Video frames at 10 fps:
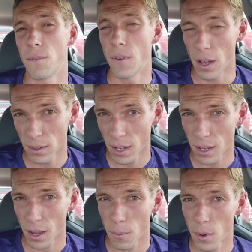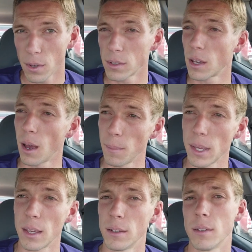felt like I was
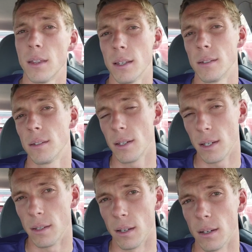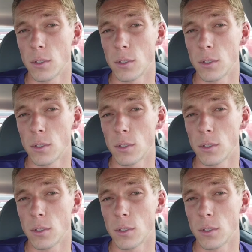coming into this season.